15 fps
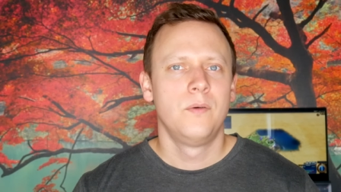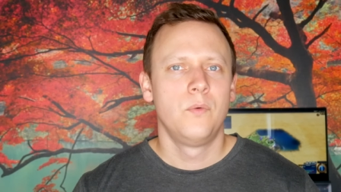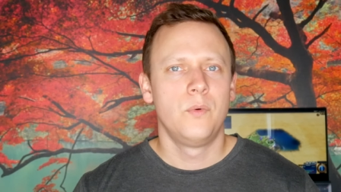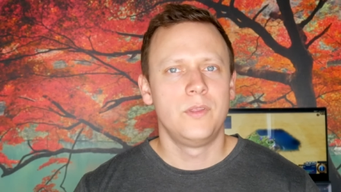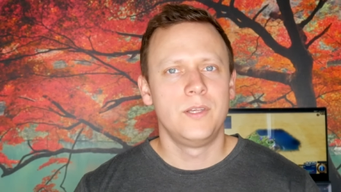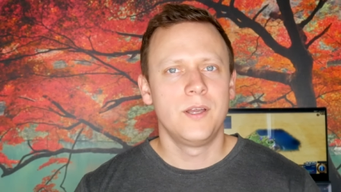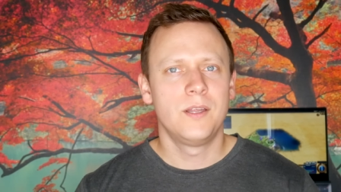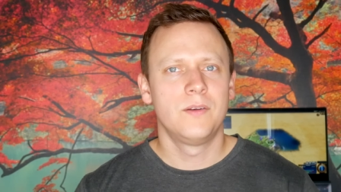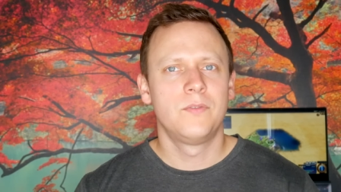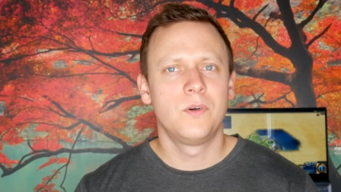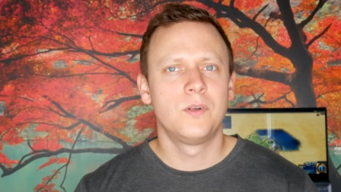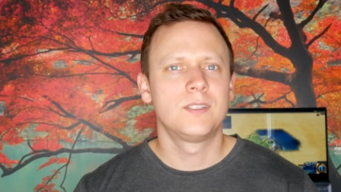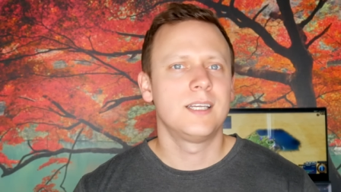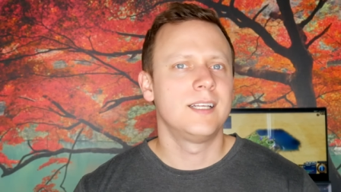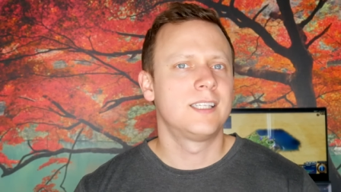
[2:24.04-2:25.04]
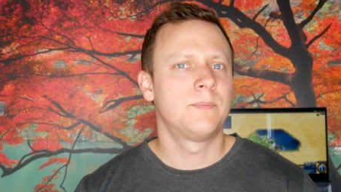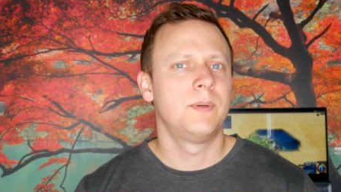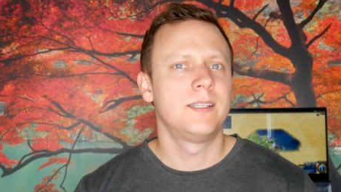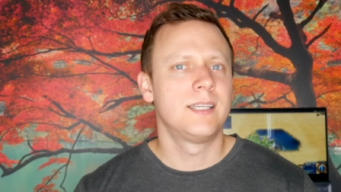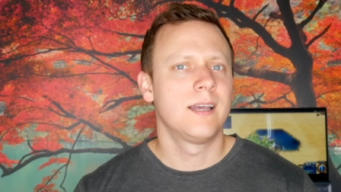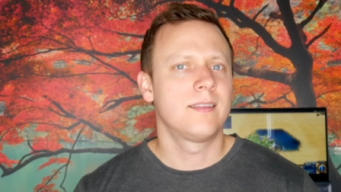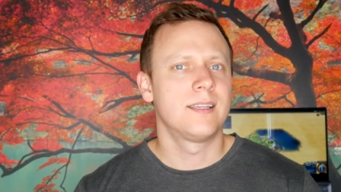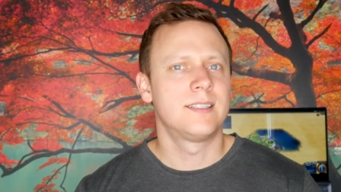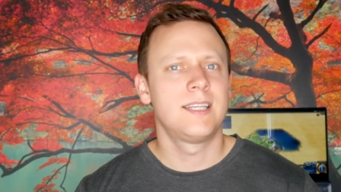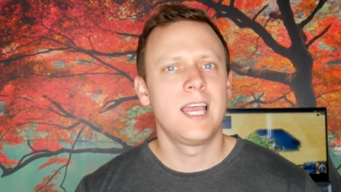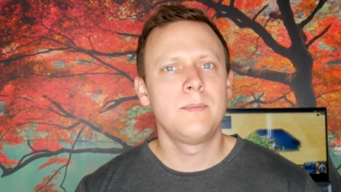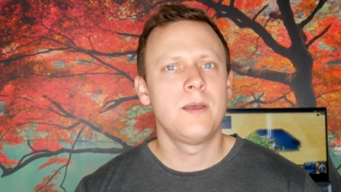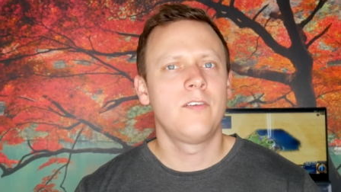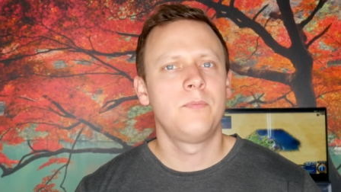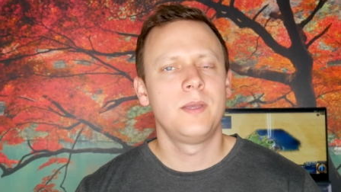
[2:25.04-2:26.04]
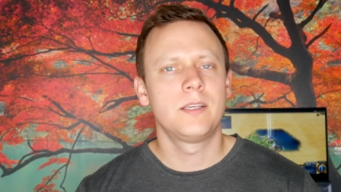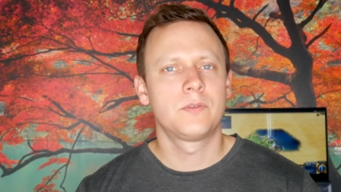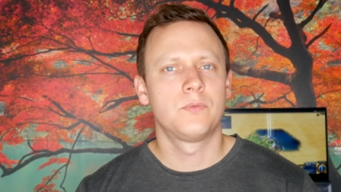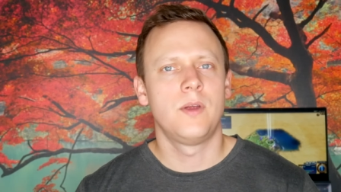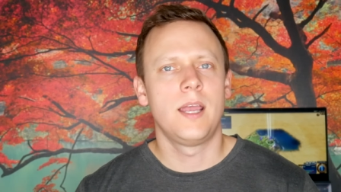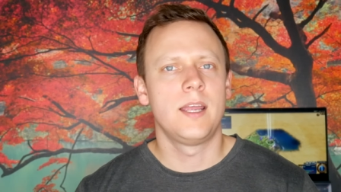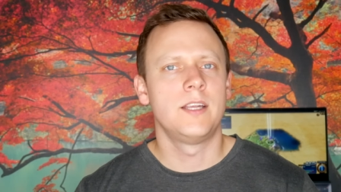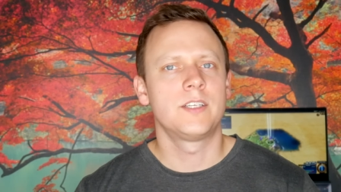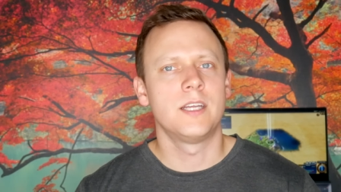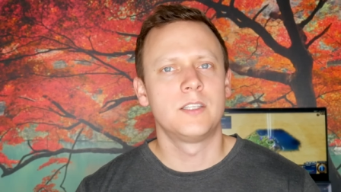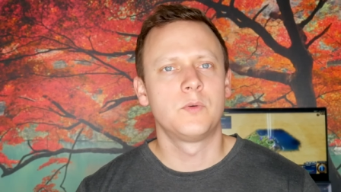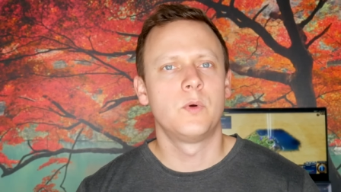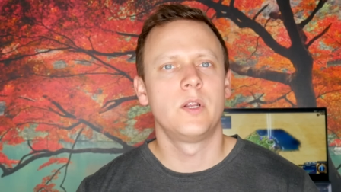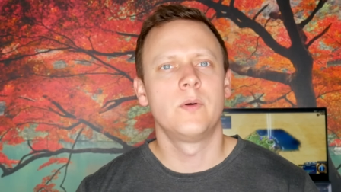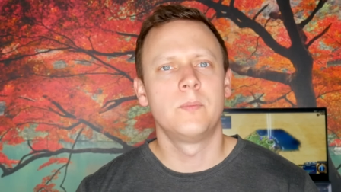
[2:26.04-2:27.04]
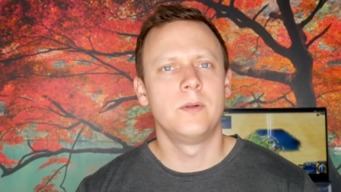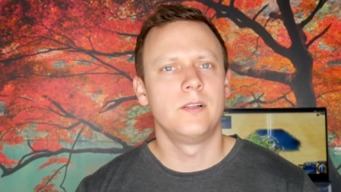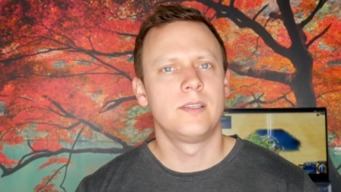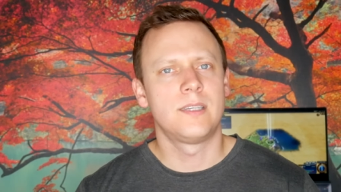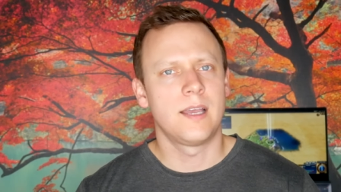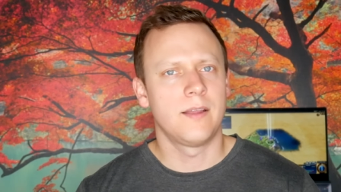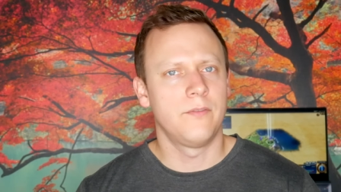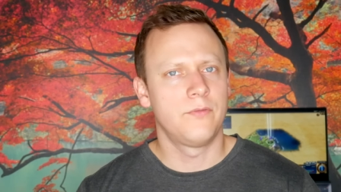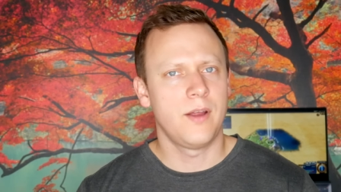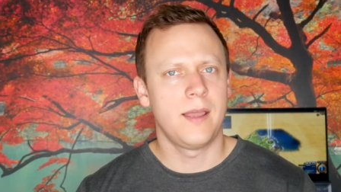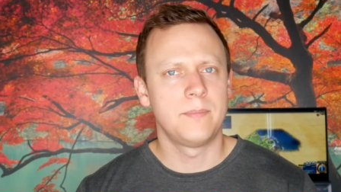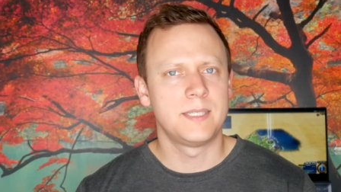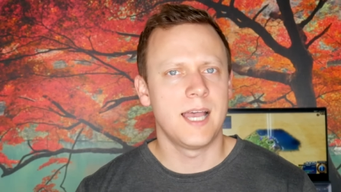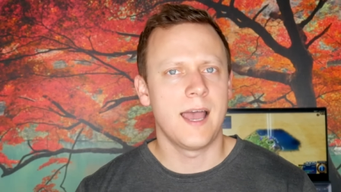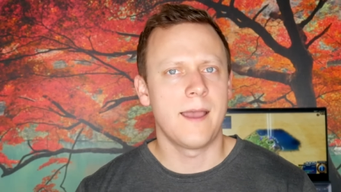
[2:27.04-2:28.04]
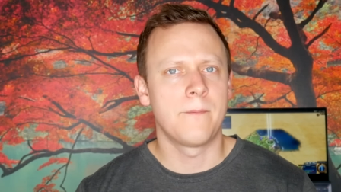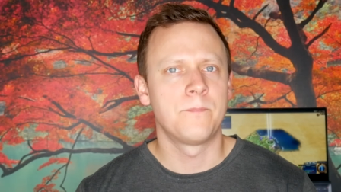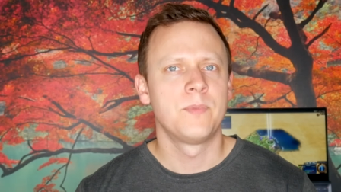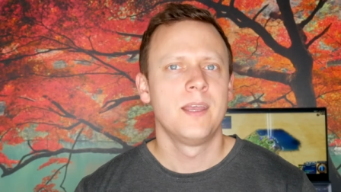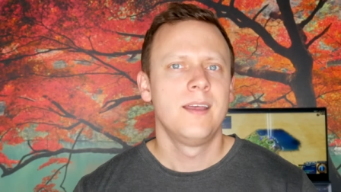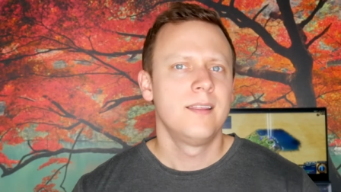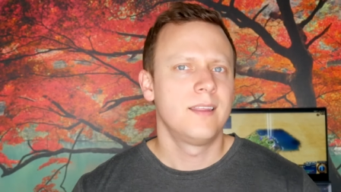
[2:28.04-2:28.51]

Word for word: With the undervolt, it spits out the same FPS range and 21 millisecond frame time.